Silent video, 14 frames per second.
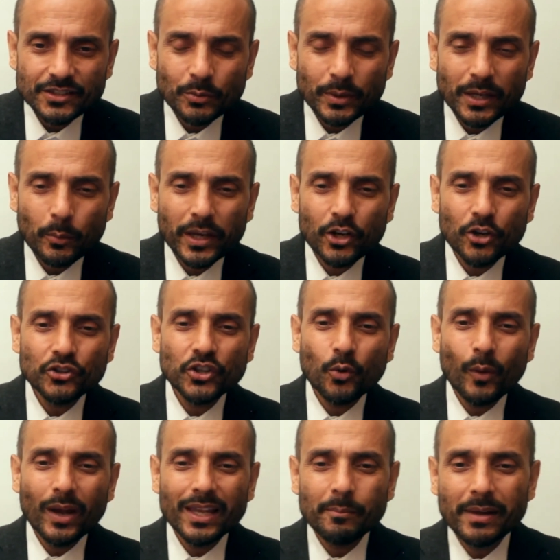We could do
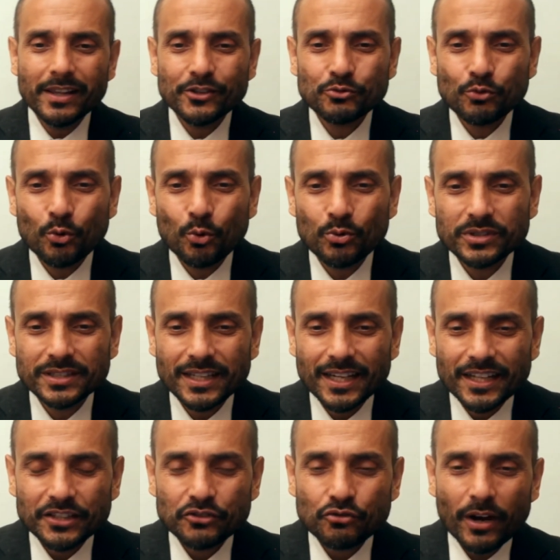William Miller's rules
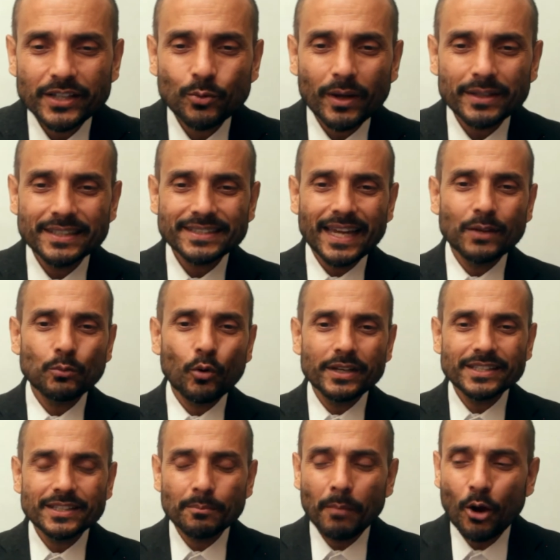to try to understand what is
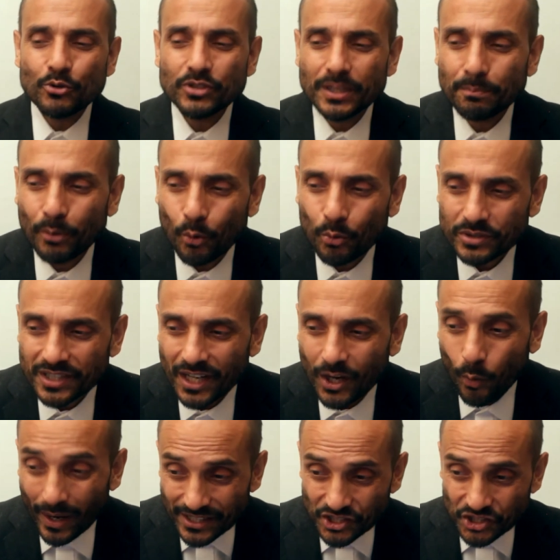the most important
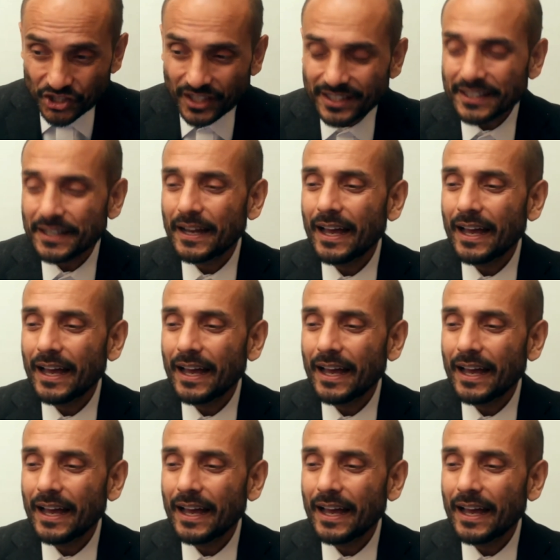question,